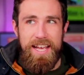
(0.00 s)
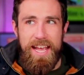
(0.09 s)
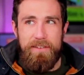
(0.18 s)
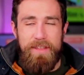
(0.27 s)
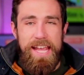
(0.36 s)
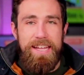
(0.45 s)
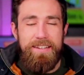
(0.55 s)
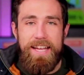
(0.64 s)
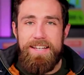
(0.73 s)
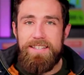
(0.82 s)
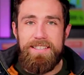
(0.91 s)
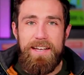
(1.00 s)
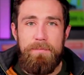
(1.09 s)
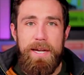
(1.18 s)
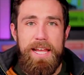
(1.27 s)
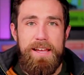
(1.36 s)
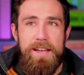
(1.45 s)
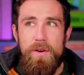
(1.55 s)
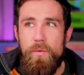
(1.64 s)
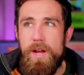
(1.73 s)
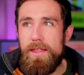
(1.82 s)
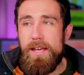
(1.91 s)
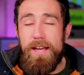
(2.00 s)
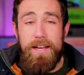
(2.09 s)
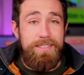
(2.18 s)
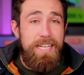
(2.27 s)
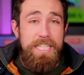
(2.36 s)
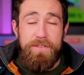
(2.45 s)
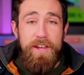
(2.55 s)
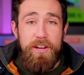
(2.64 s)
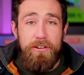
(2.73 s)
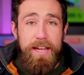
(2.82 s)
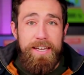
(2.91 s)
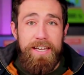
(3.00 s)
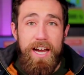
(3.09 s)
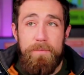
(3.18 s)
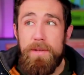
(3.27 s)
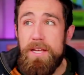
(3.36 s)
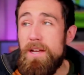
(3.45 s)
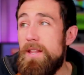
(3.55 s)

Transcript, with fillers: If they can lend to somebody with a six figure income,